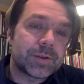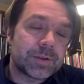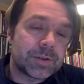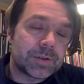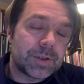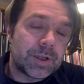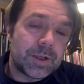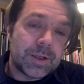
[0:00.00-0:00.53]

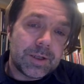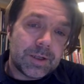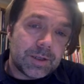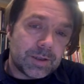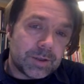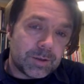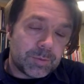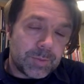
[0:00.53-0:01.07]
the
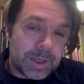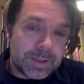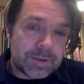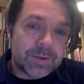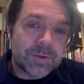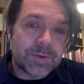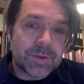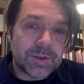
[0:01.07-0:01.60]

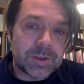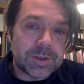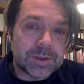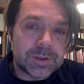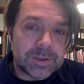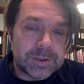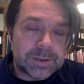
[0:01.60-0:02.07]
mandatory